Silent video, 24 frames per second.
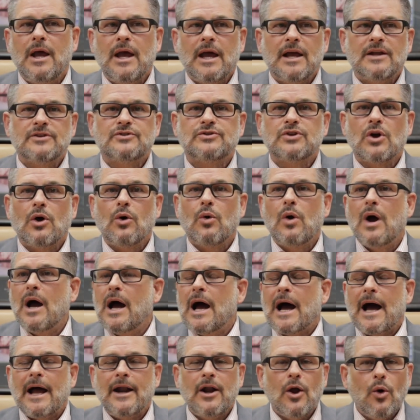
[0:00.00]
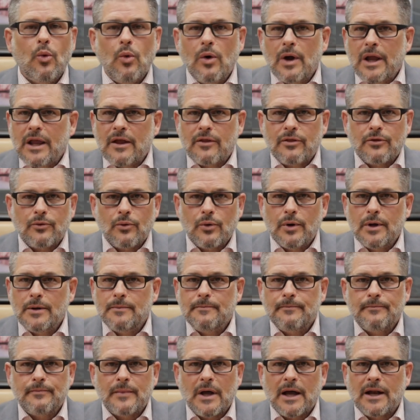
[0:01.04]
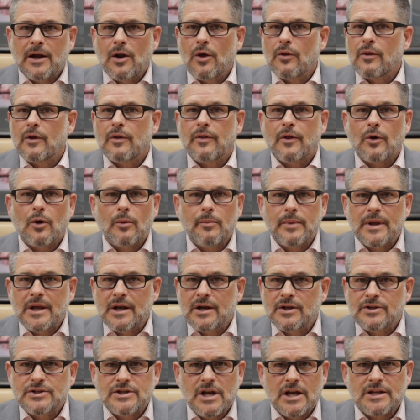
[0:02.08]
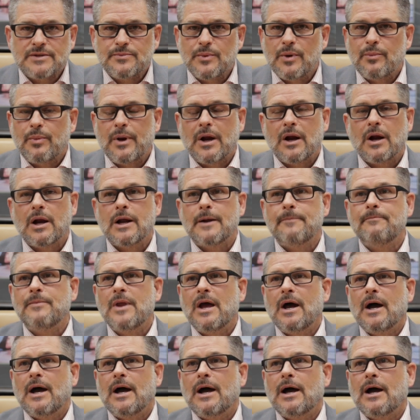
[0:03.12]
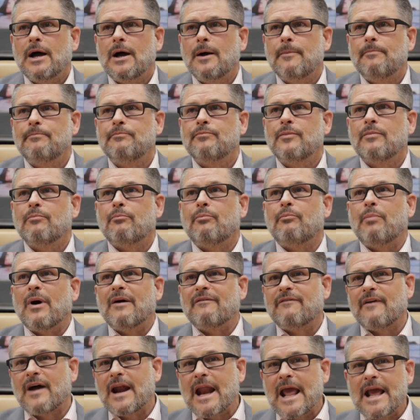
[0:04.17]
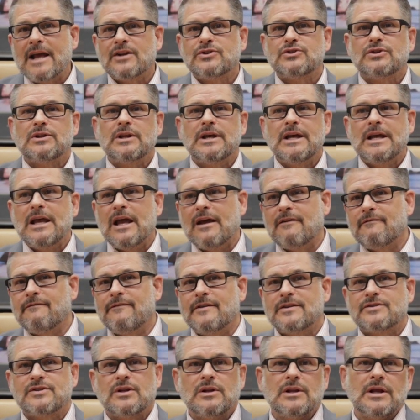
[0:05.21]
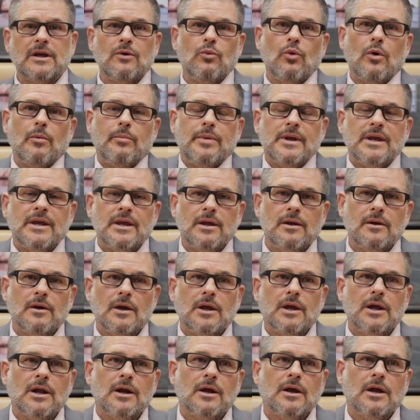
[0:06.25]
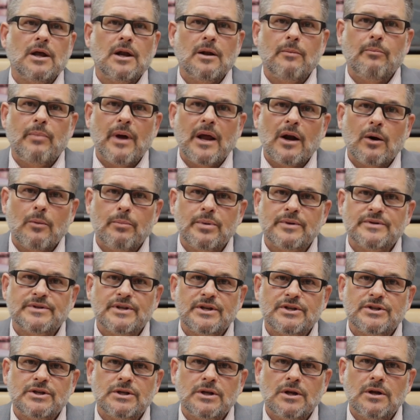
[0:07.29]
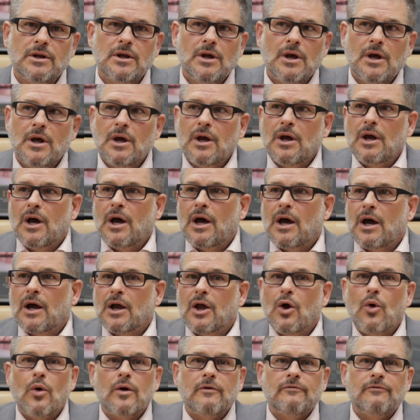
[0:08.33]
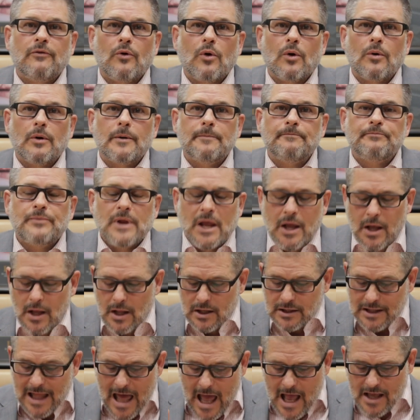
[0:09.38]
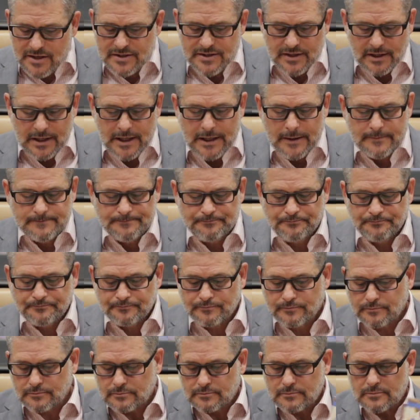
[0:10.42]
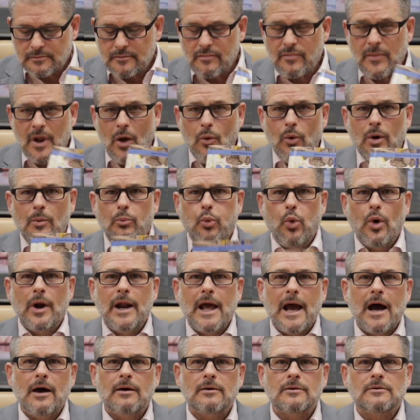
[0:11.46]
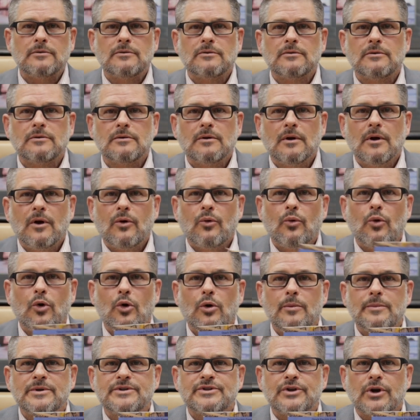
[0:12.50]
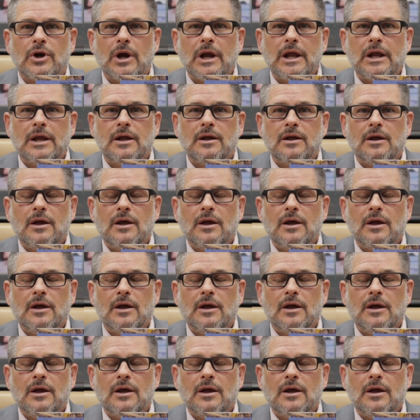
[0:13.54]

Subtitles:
And so I know we'll get through it. I know that there will be an adjustment period, but financially and fiscally we'll be in a better position going forward. Lastly, I want to point out rural Missouri.